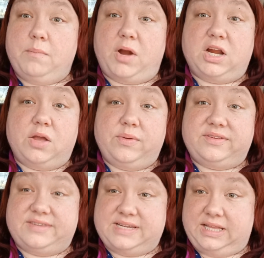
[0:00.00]
Margot
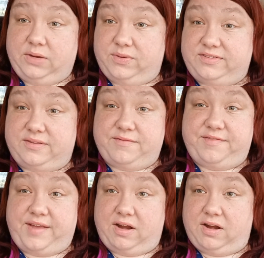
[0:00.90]
is dealing with some
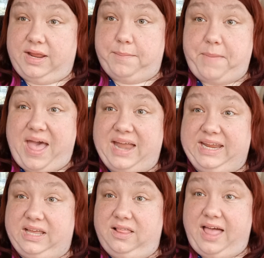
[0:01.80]
very
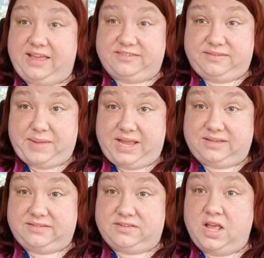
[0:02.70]
petty
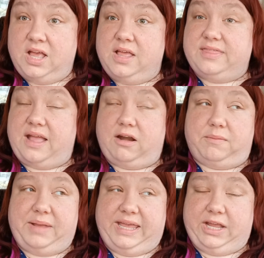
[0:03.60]
classmates that
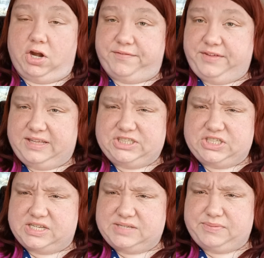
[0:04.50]
are making her feel like
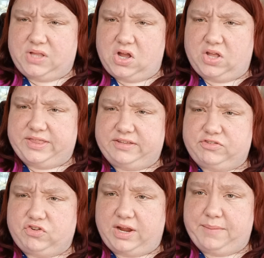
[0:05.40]
she doesn't belong on
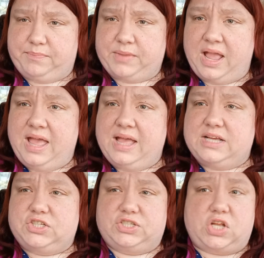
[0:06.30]
this trip.
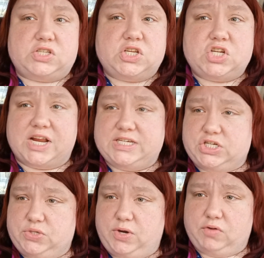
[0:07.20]
She's also trying
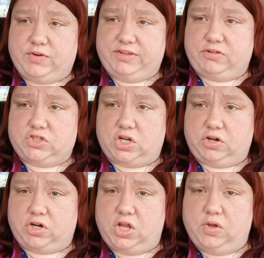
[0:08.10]
to do her research
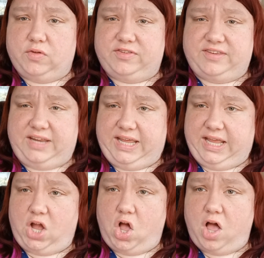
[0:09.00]
on her own,
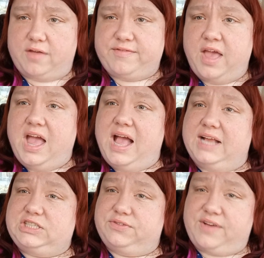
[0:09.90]
sneaking off,
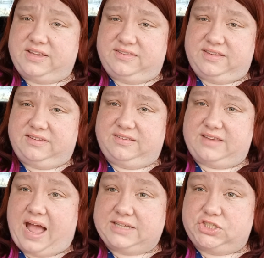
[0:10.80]
and she finds this
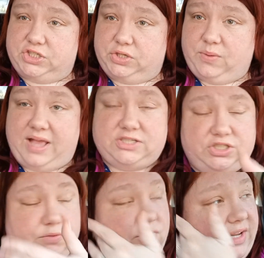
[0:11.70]
statue and
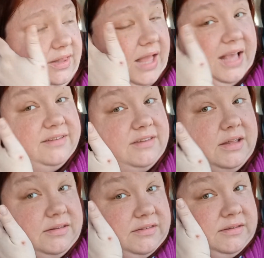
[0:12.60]
she
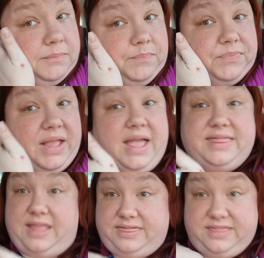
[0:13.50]
realizes
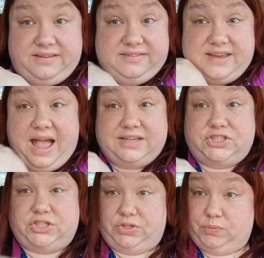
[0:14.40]
that this
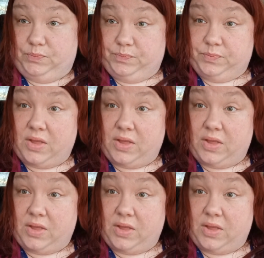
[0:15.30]
statue